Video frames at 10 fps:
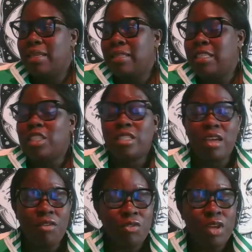
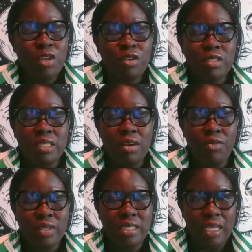discovering
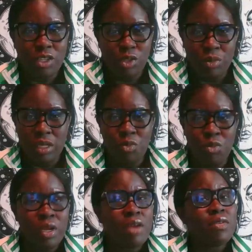yourself sexually,
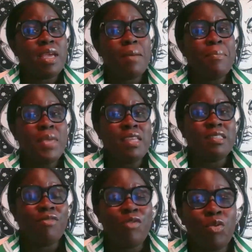whatever that means
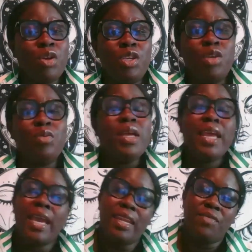for you,
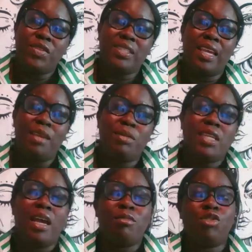and at the same
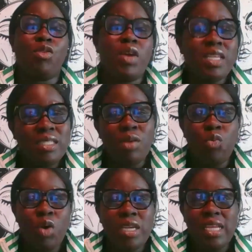time drawing
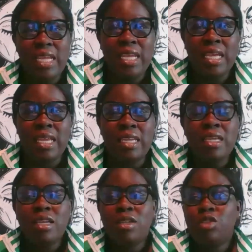someone in
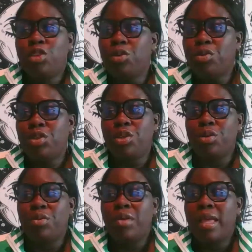to
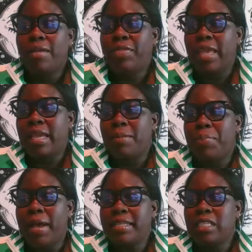you that can
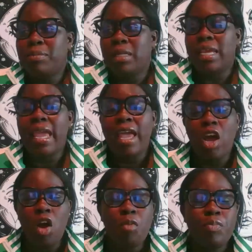possibly
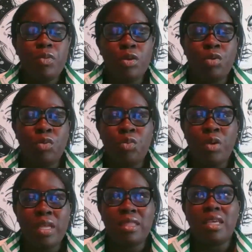help you
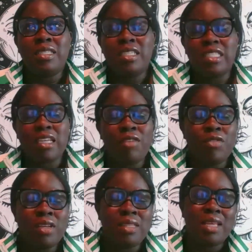with
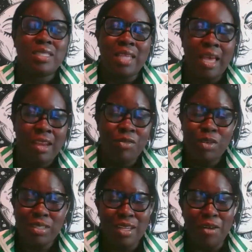discovering that side of
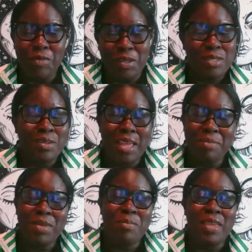yourself. So that
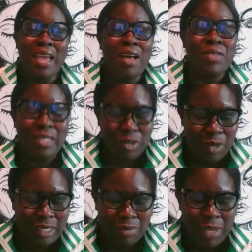may be how it's
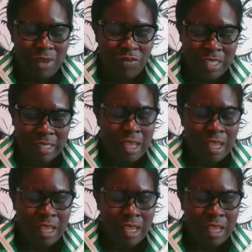going to manifest